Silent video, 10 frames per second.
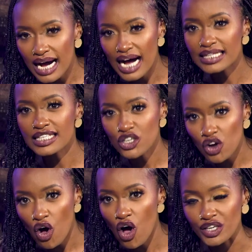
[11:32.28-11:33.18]
cuts
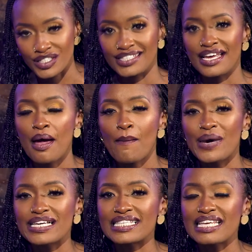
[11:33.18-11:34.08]
costs
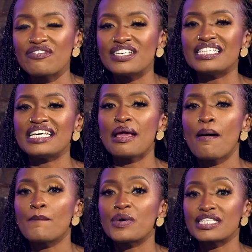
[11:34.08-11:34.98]
by 70%.
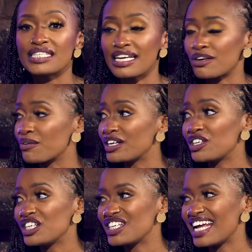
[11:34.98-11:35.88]

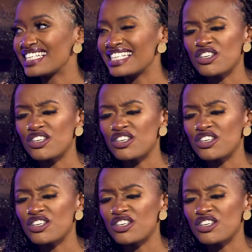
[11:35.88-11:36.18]
Congratulations, Esther.